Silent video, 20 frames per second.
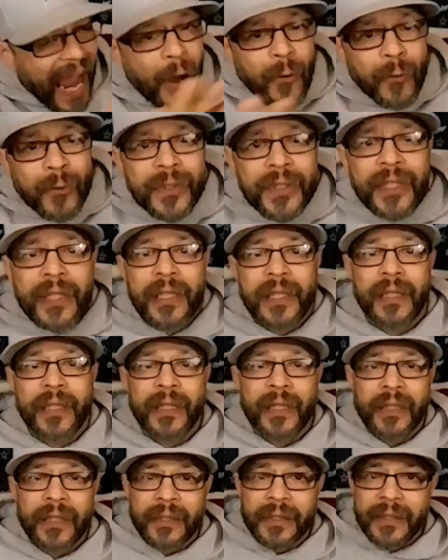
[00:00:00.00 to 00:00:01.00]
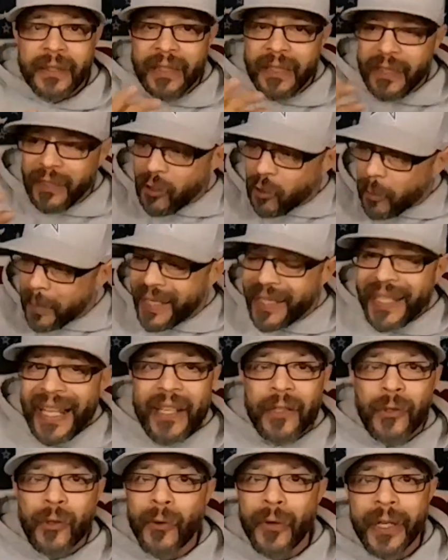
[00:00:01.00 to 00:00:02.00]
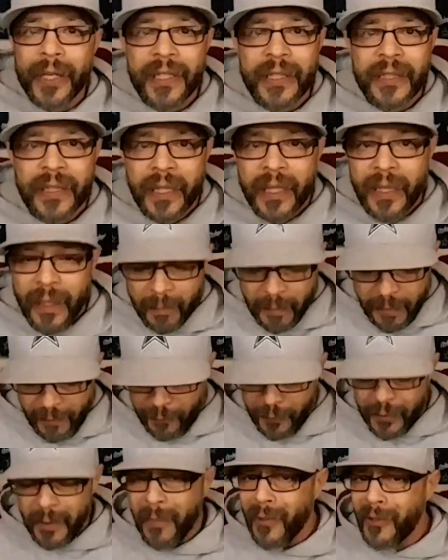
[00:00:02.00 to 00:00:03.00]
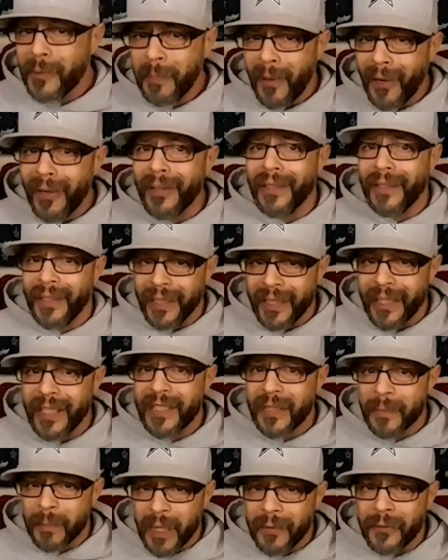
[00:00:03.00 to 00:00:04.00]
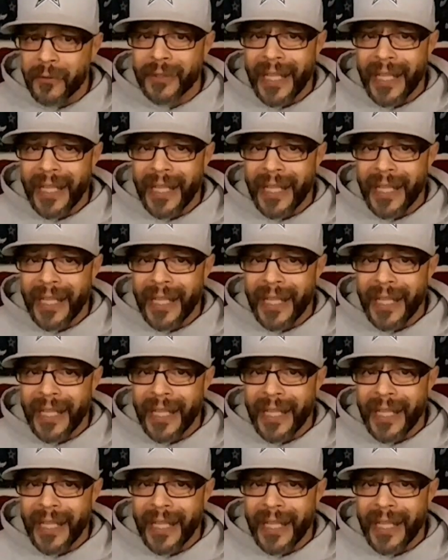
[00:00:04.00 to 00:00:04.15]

sounds, a little bit of that noise, but for the most part, it's